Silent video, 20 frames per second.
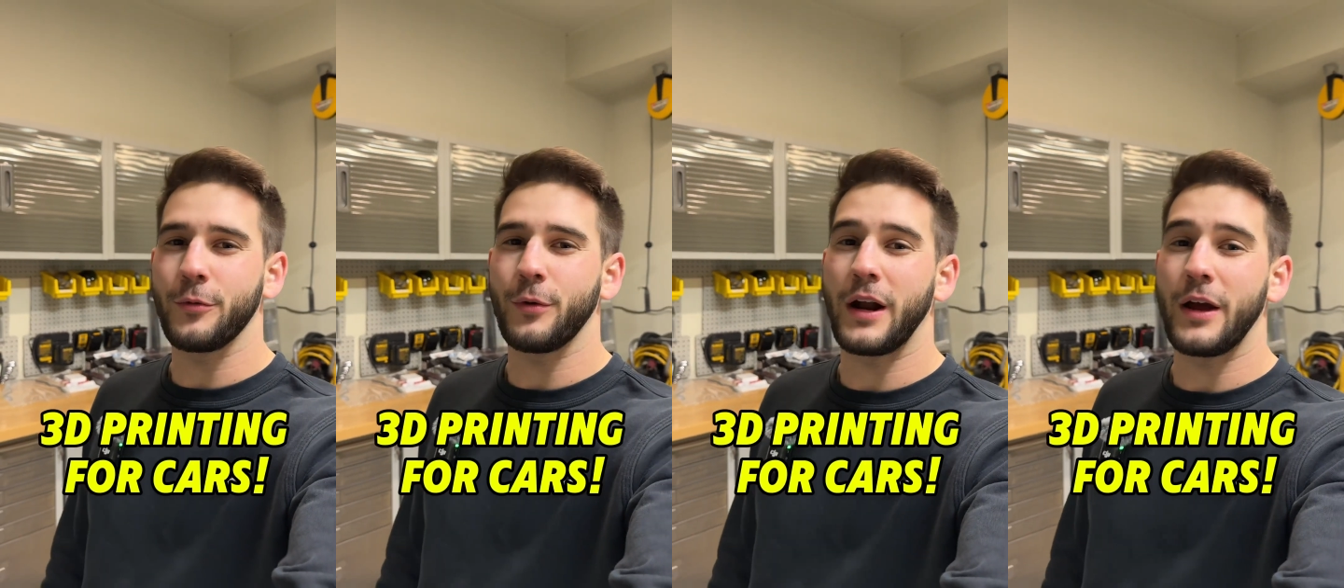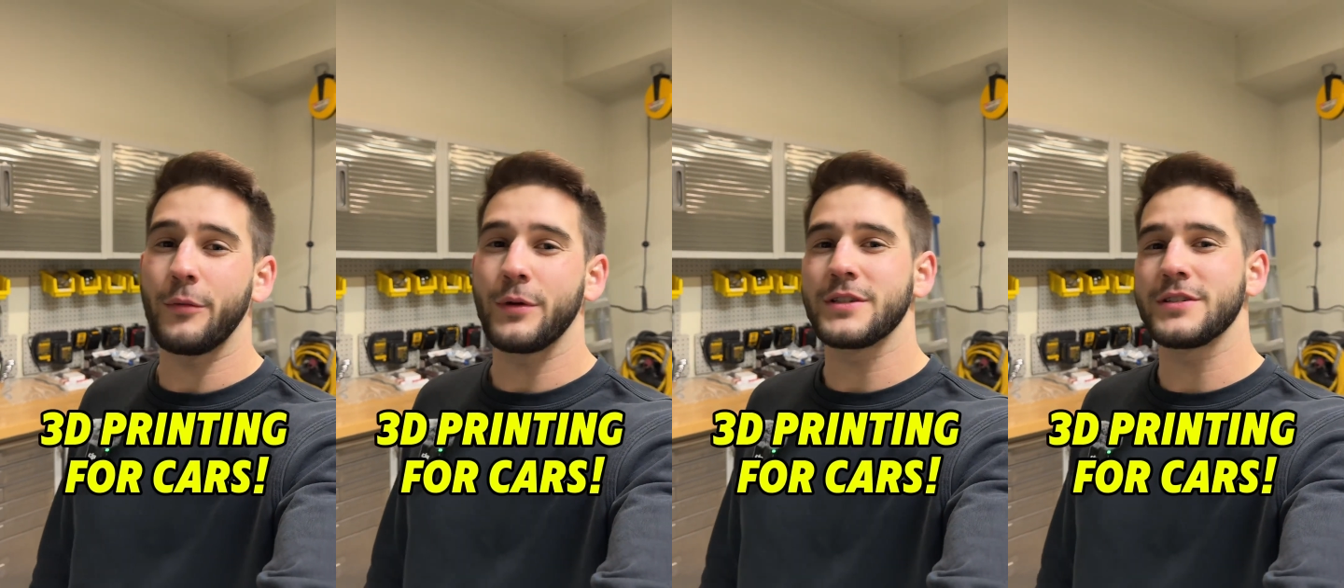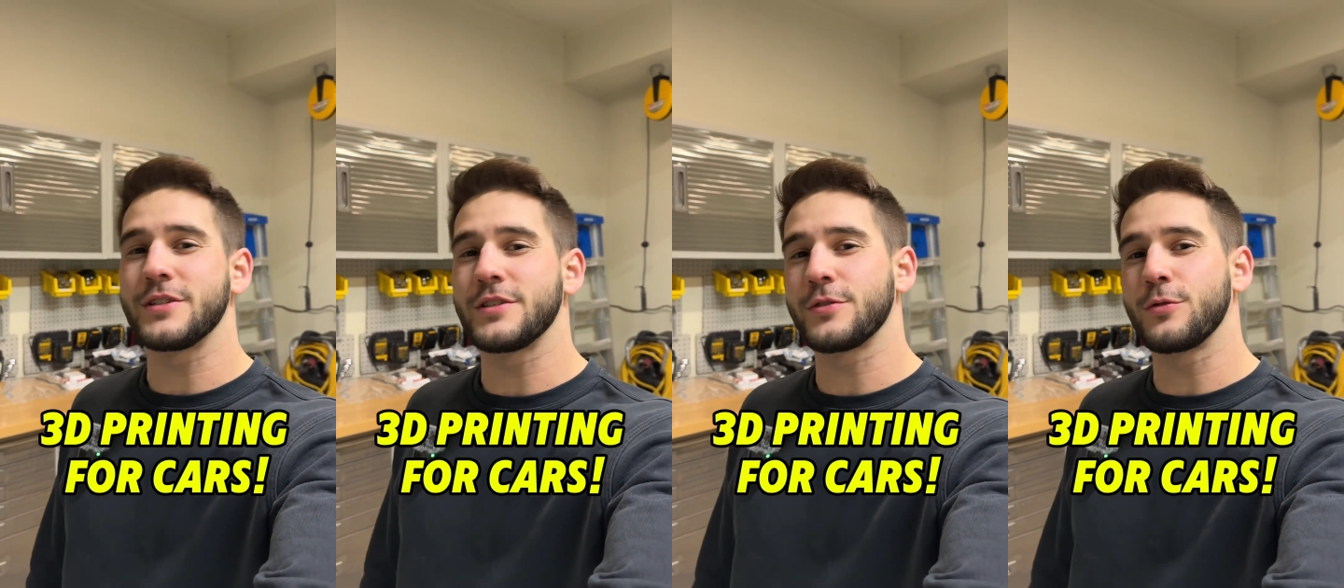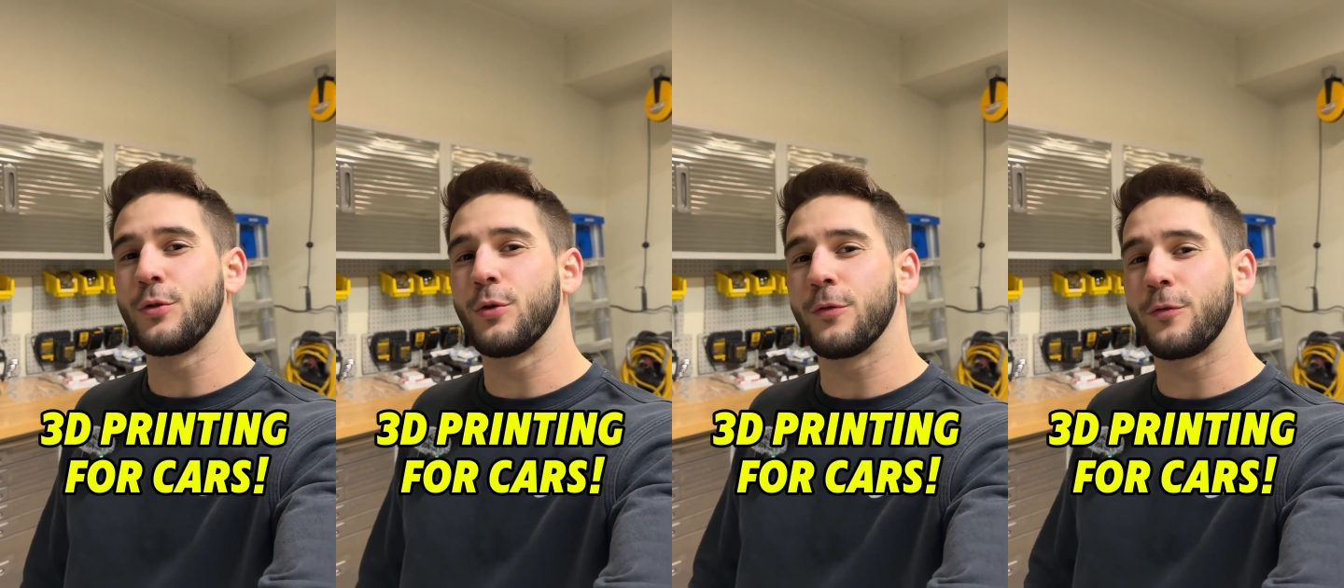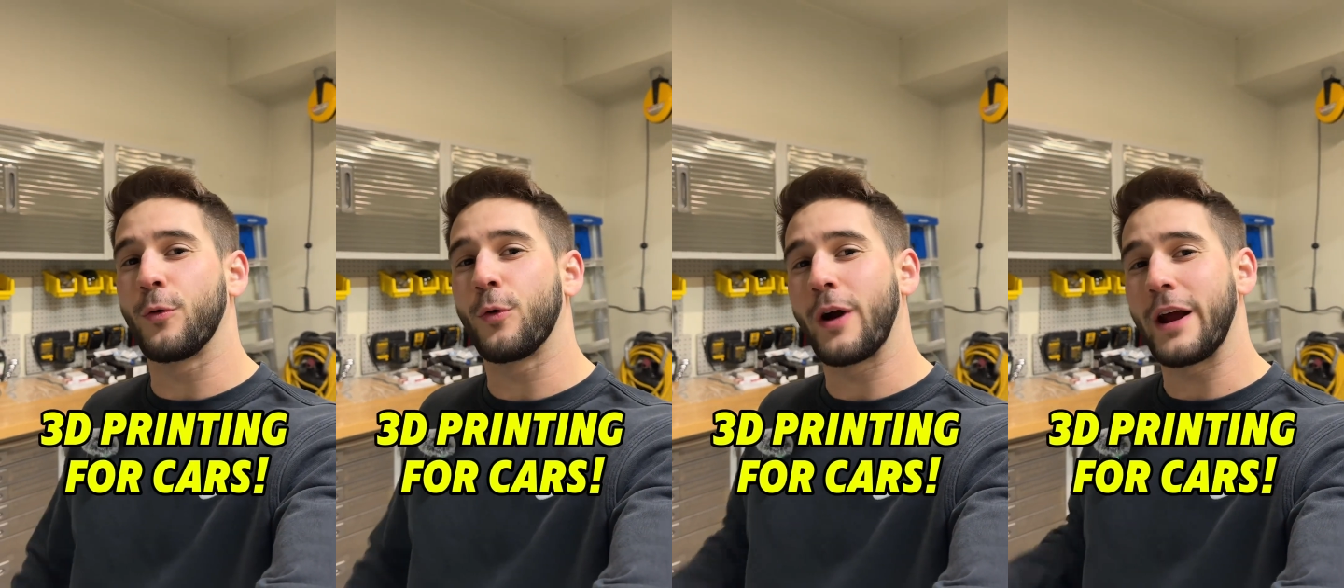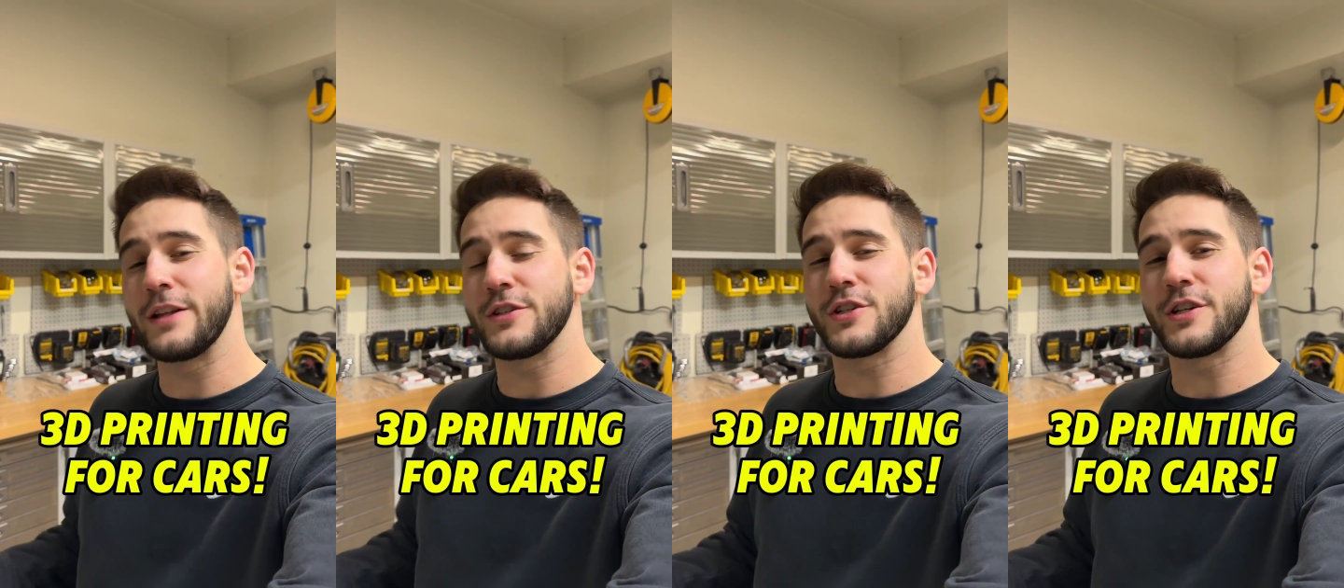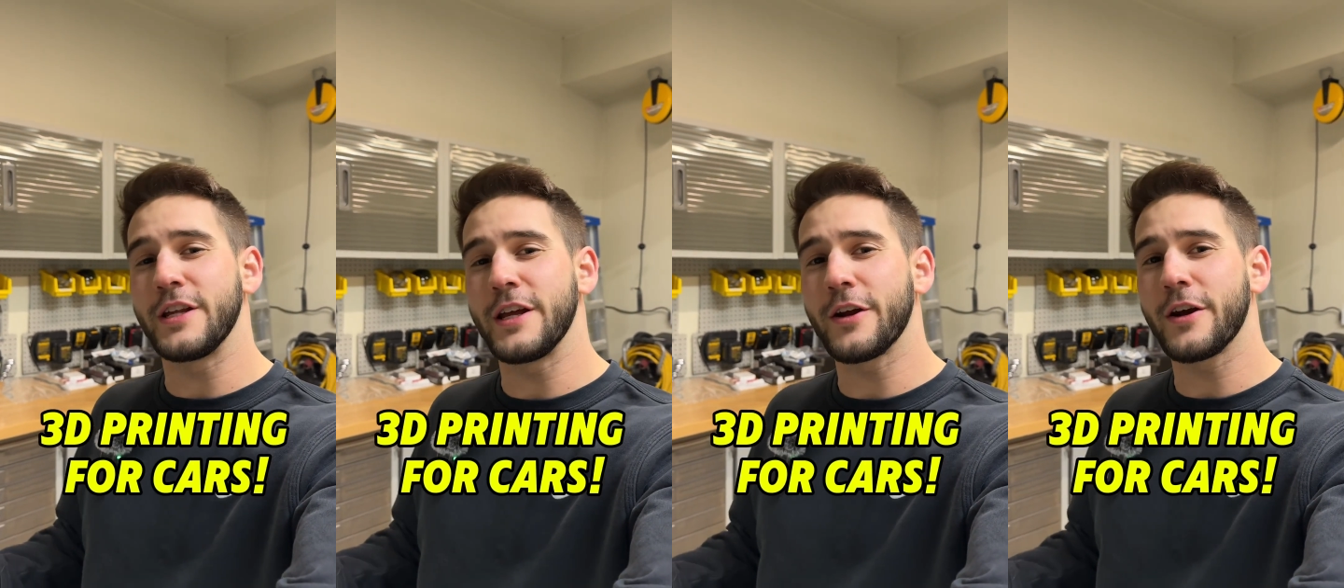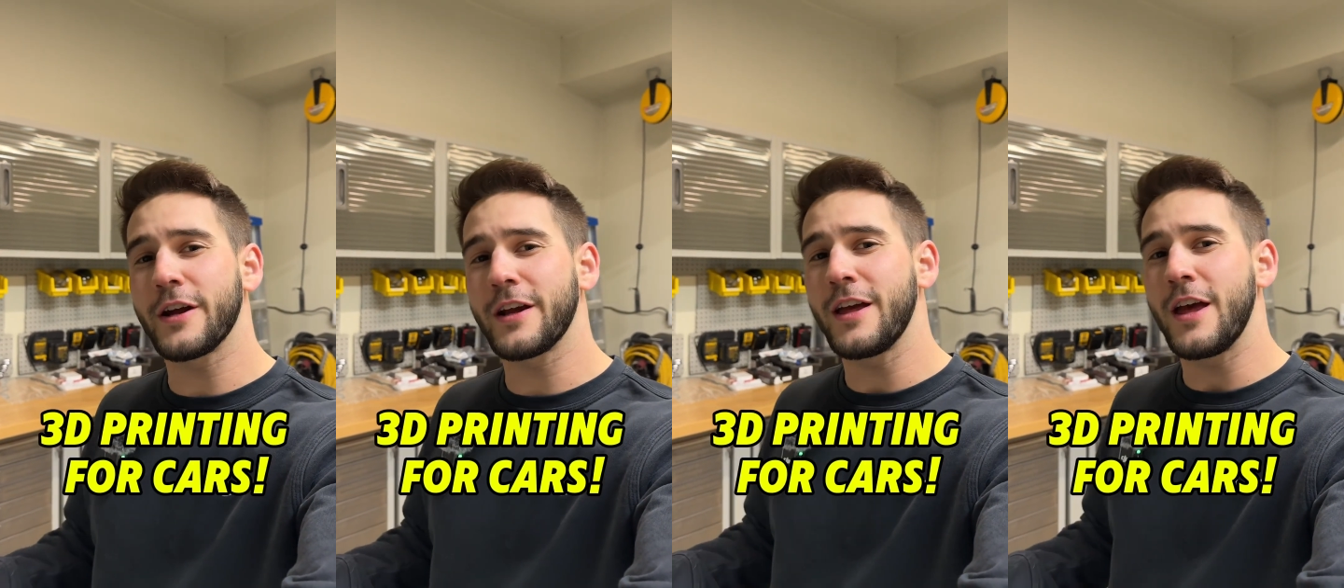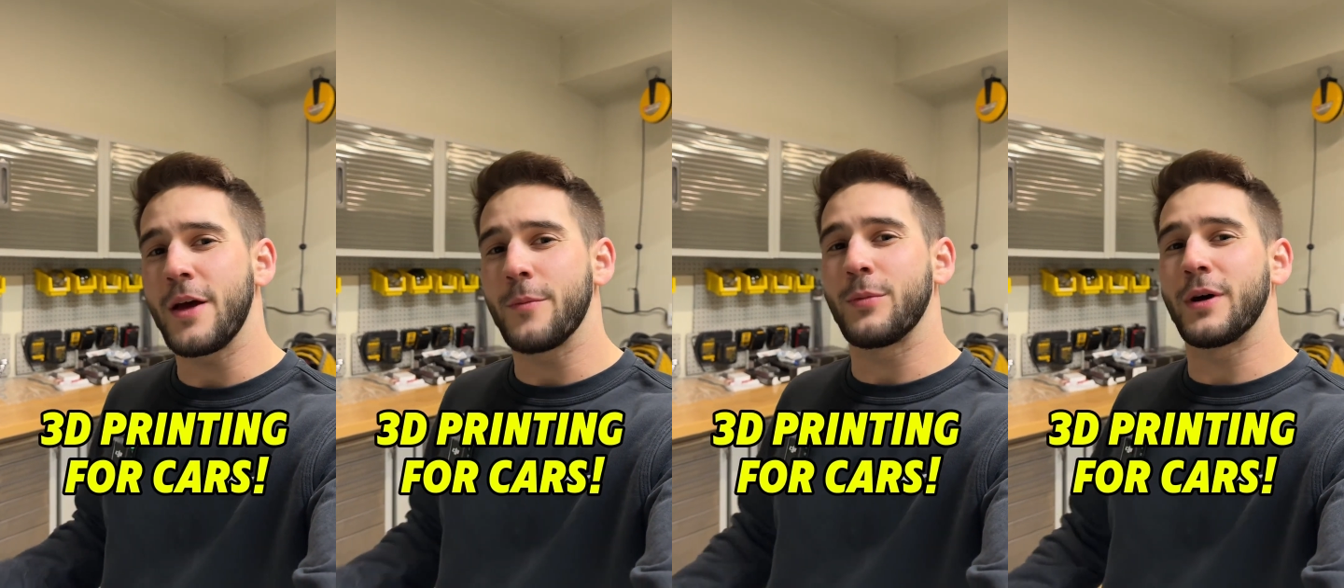when I went to school for engineering,